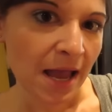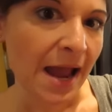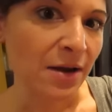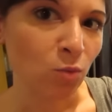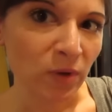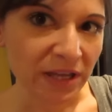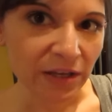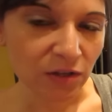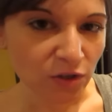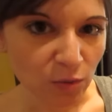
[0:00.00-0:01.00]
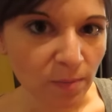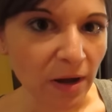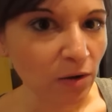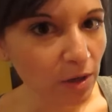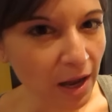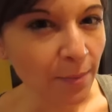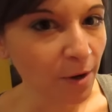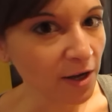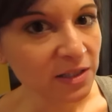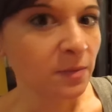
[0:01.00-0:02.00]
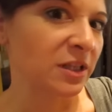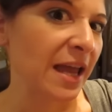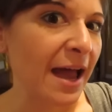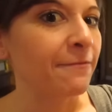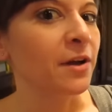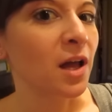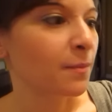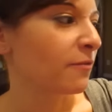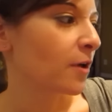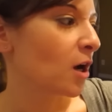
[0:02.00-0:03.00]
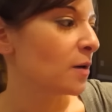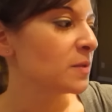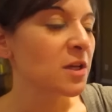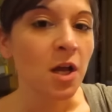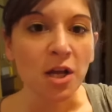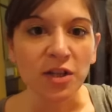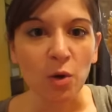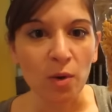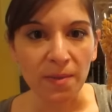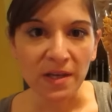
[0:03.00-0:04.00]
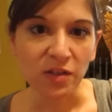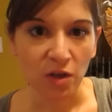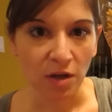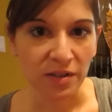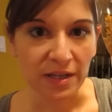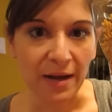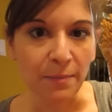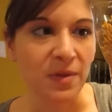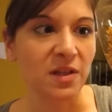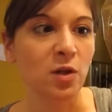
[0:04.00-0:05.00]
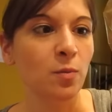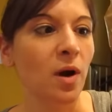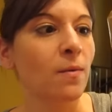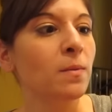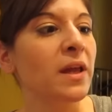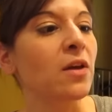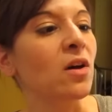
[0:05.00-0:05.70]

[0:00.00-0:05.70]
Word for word: and we do about approximately half a cup of carbs. So when this cooks up, this will probably